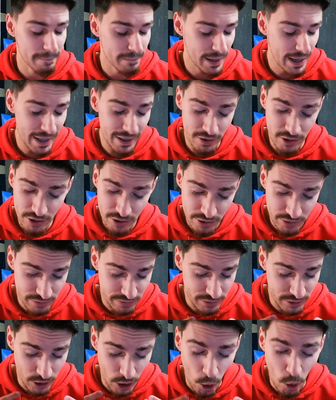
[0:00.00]
and another
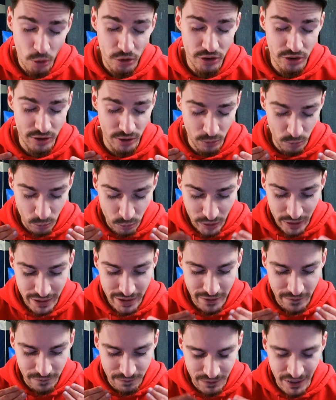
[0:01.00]
coach to
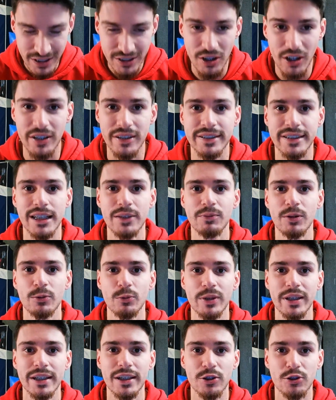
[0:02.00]
really fix our defense.
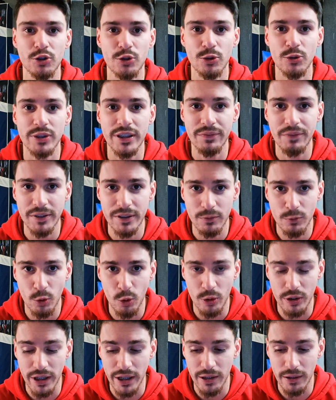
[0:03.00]
We need a true defensive
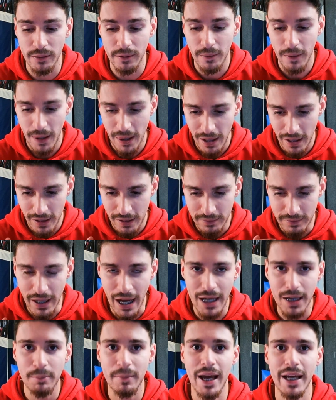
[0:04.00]
coordinator,
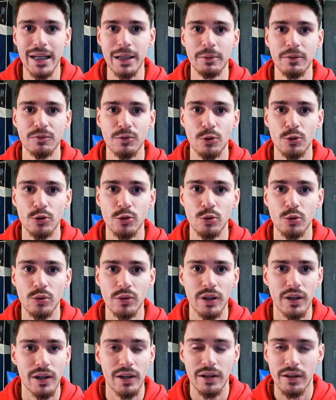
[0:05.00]
not a Matt Eberflus
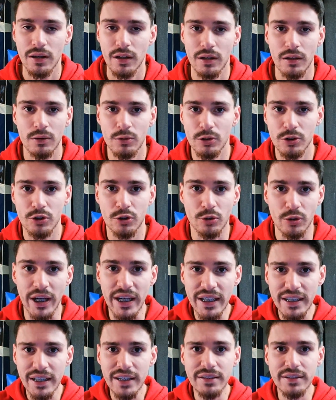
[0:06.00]
who was
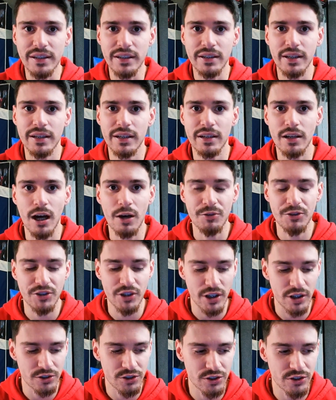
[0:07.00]
great in Indy and then all of a
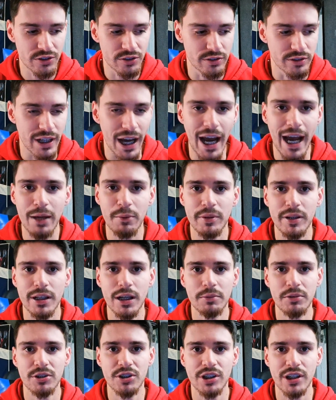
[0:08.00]
sudden just died when he
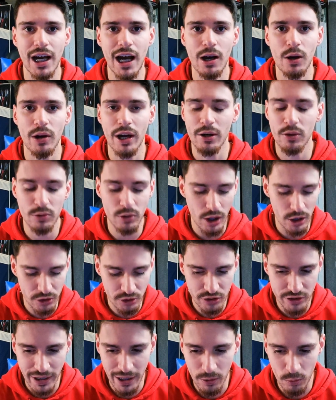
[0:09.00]
comes to Chicago. I don't
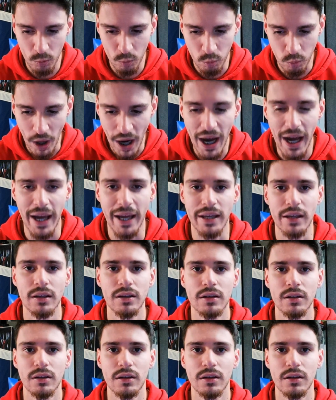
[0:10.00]
understand why.